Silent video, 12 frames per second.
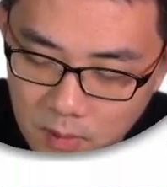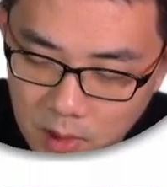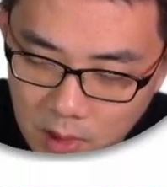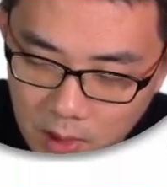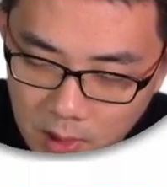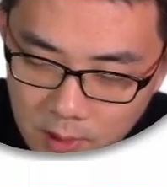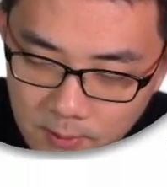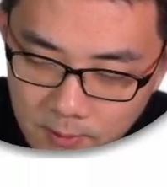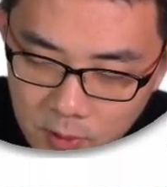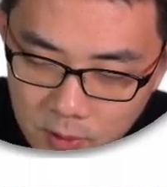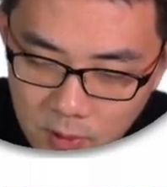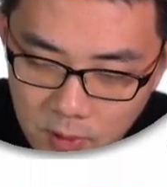Okay,
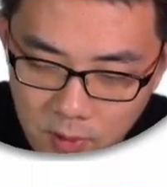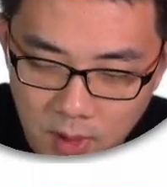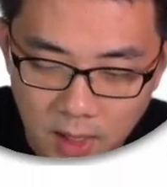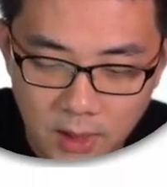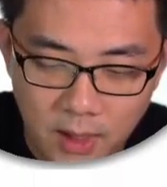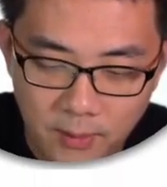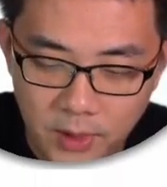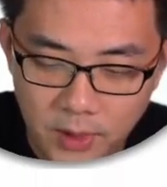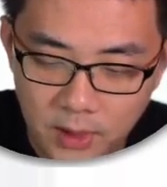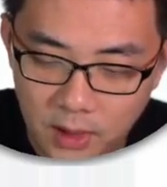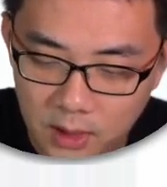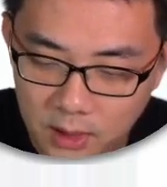so you can't
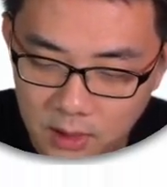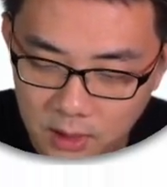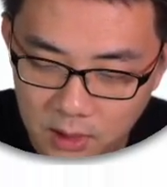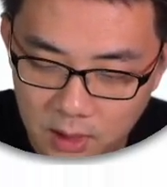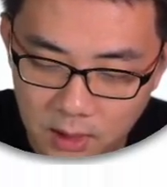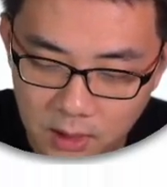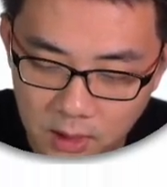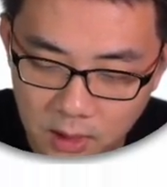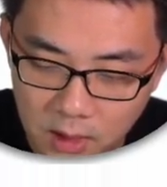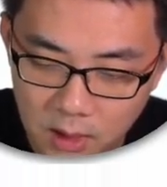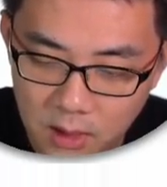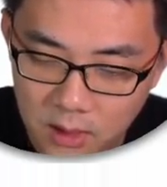happen, it can't.
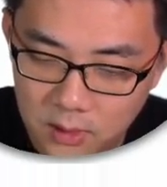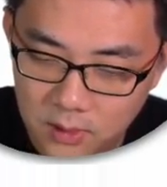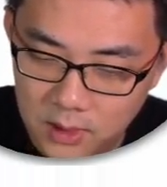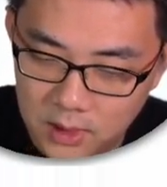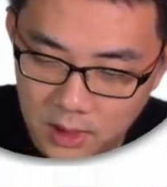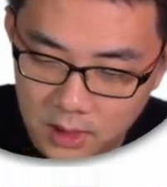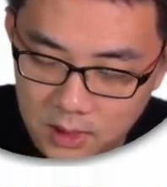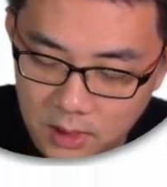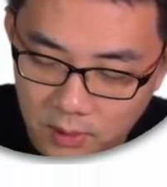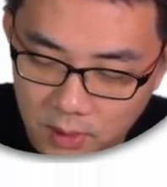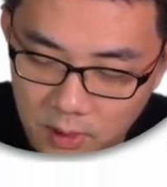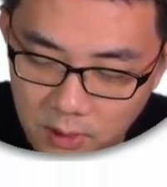So this case here,
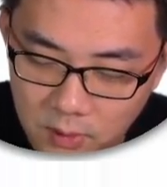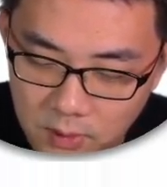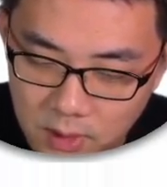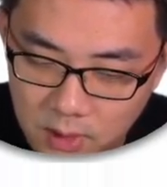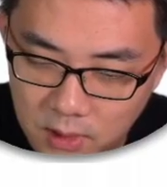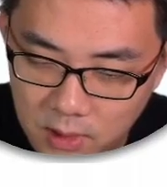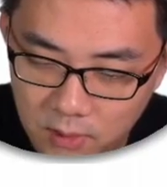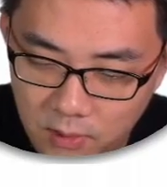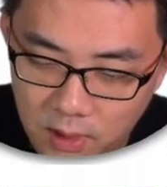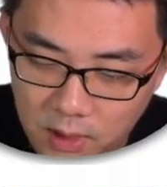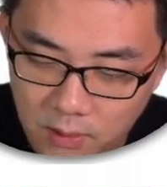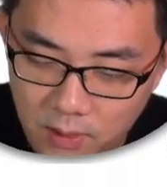what we're going to do is actually
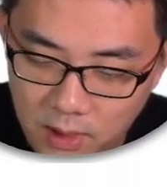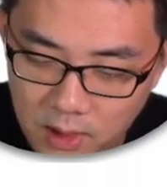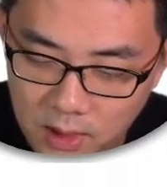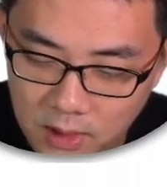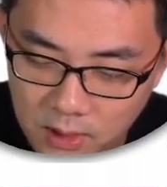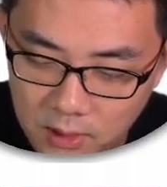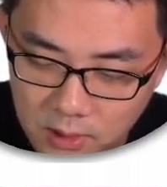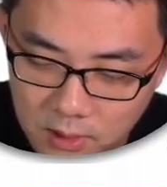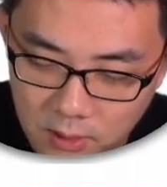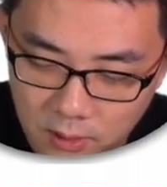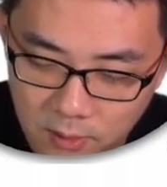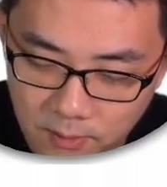when dy dx equals to
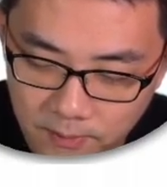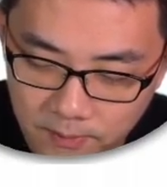0,